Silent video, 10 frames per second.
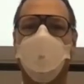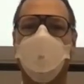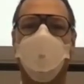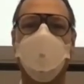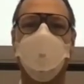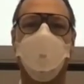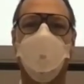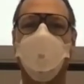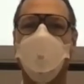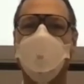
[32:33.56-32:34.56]
piece of
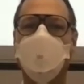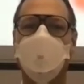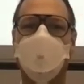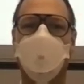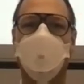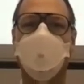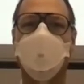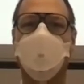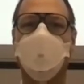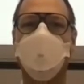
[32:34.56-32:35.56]
optics, right?
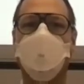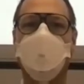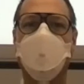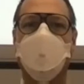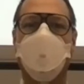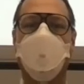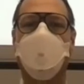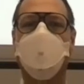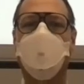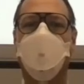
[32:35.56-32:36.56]

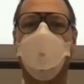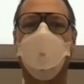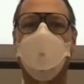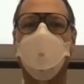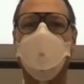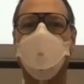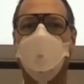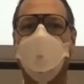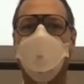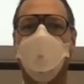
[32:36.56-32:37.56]
And so I will
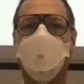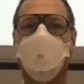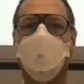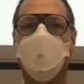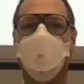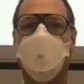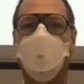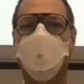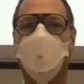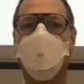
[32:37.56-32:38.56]
split
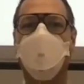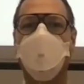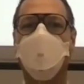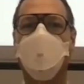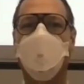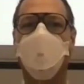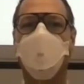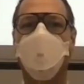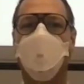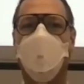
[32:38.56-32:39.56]
my beam
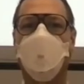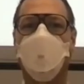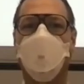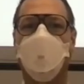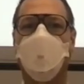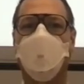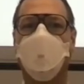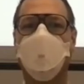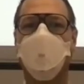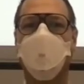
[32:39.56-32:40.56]
into smaller
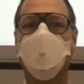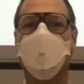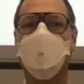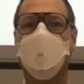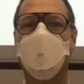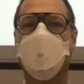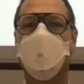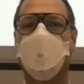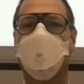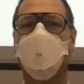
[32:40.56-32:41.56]
features that are
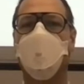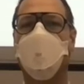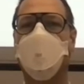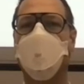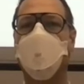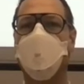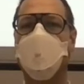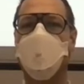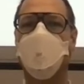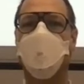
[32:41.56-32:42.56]
then going
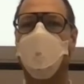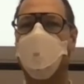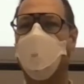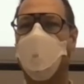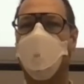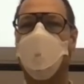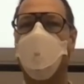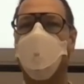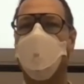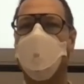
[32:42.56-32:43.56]
through a lot of
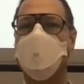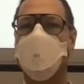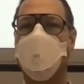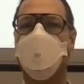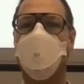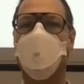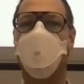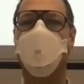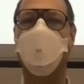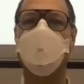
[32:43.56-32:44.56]
optics and go
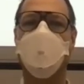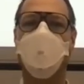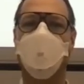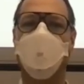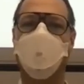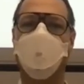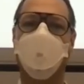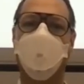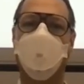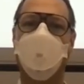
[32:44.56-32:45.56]
on my sample.
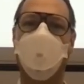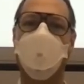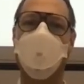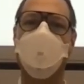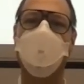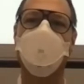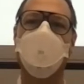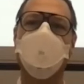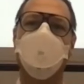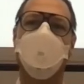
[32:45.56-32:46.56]

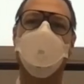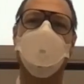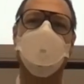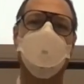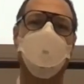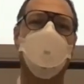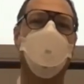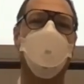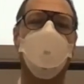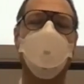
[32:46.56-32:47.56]
So then this is
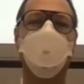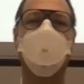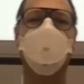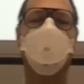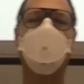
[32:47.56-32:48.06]
recorded, and